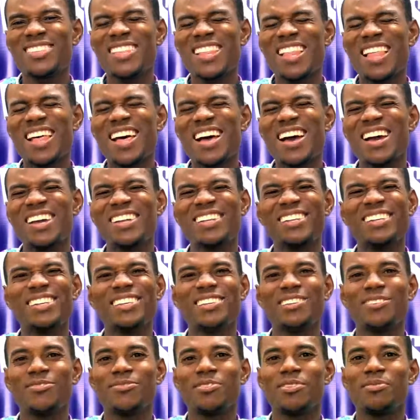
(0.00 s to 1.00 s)
slightly
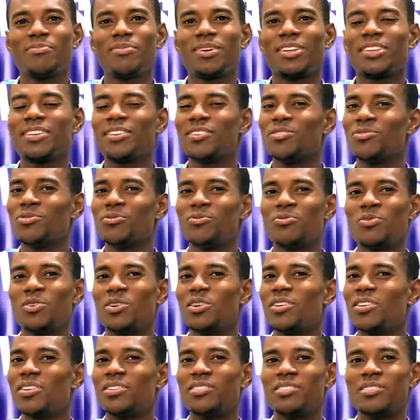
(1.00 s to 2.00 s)
different, but
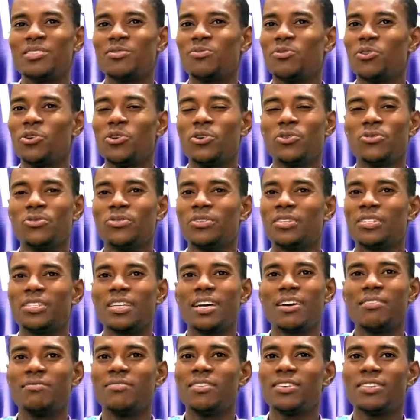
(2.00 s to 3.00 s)
very easy for you to just
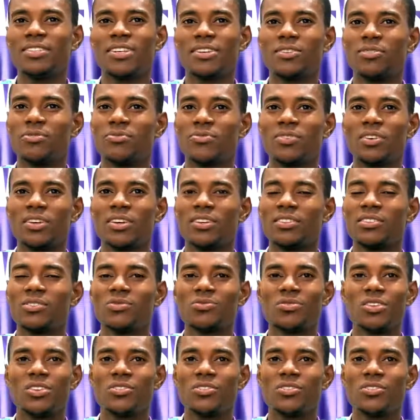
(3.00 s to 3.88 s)
have this at your fingertips,